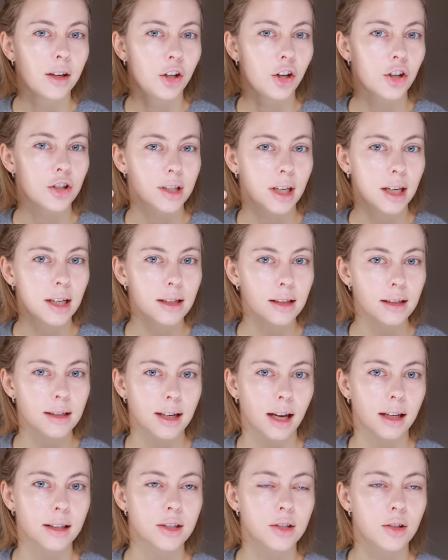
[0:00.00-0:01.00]
your skin
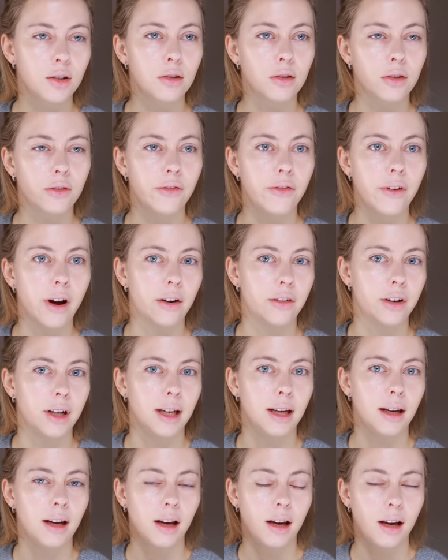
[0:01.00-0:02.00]
tends to look
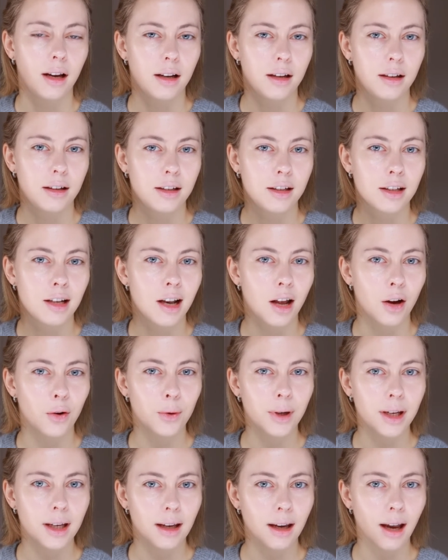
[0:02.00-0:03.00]
very
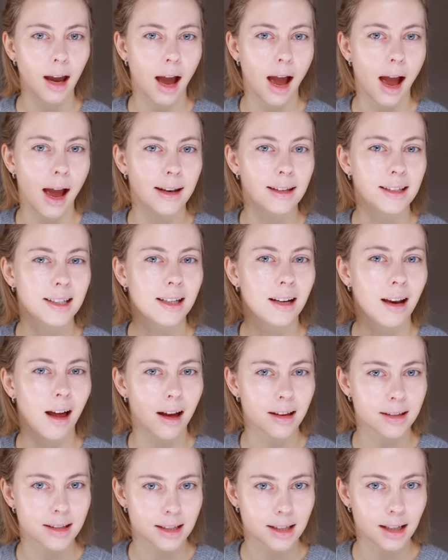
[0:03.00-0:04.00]
glowy and
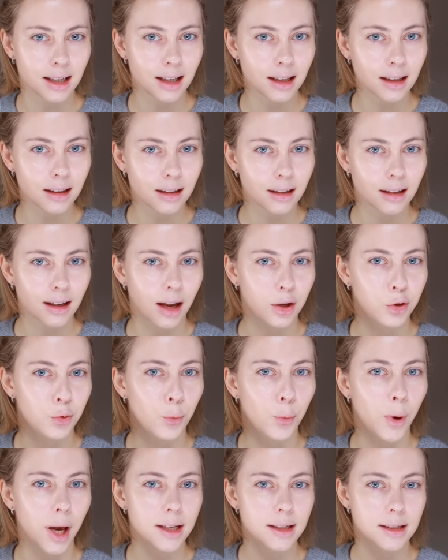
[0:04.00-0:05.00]
glassy and
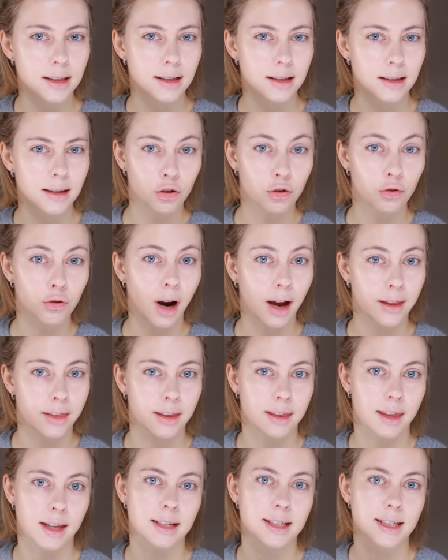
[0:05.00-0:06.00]
wet
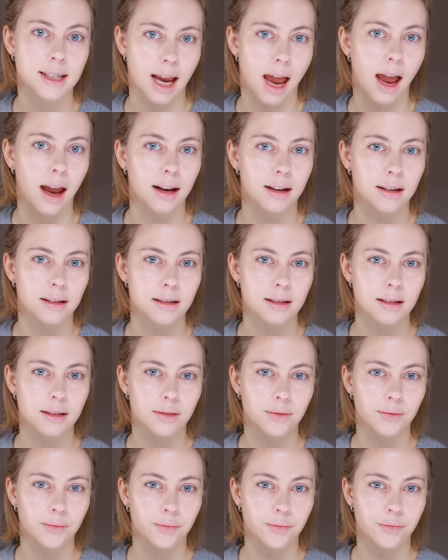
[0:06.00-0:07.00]
rather than tanned.
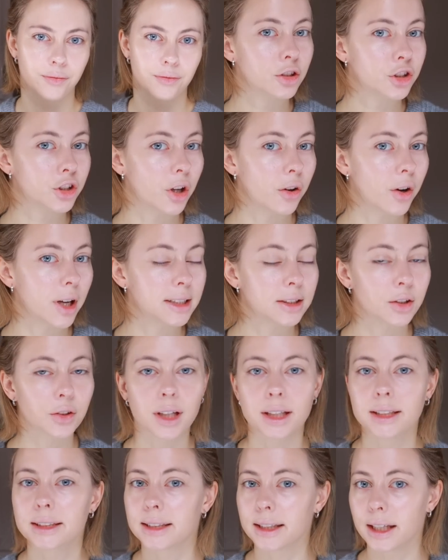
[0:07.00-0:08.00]
So as you
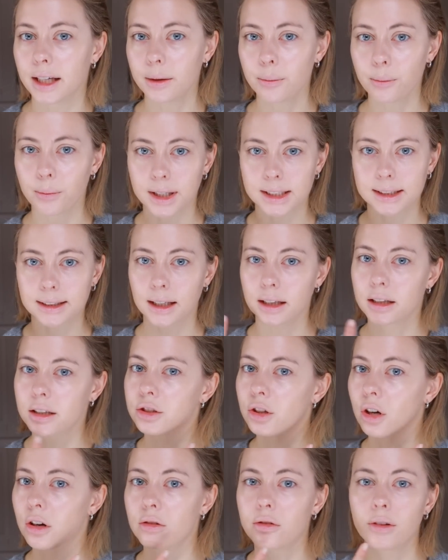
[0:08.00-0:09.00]
can see, my skin
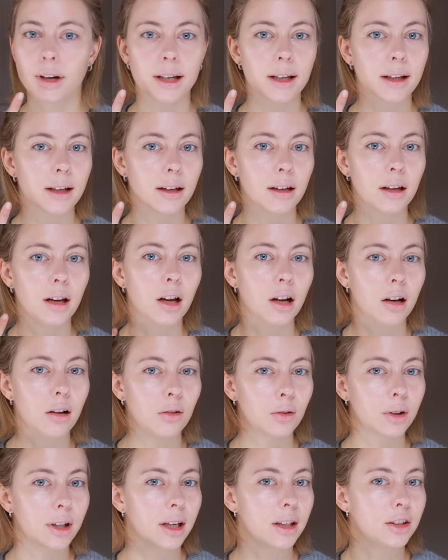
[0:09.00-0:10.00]
is already
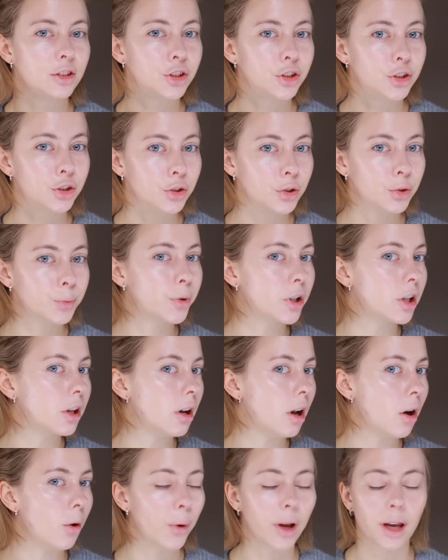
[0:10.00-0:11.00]
looking super
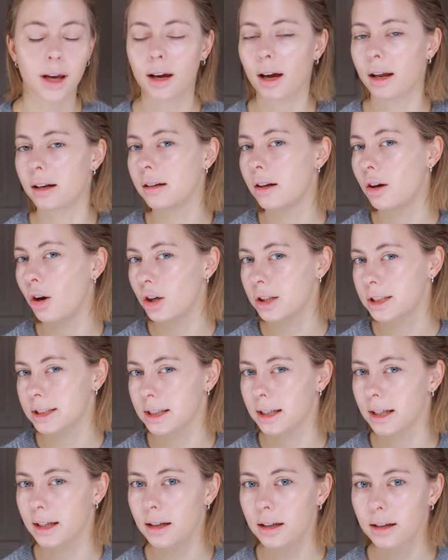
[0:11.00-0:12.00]
glowy and
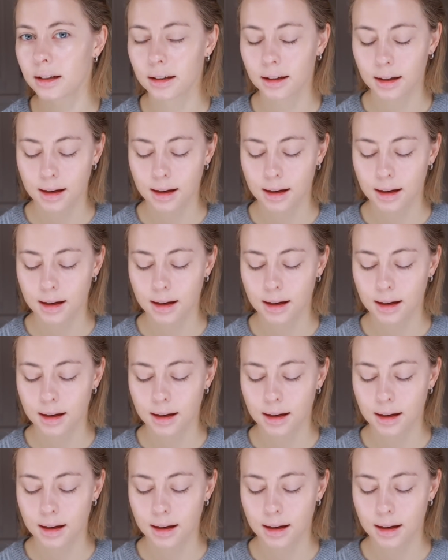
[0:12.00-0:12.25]
glossy.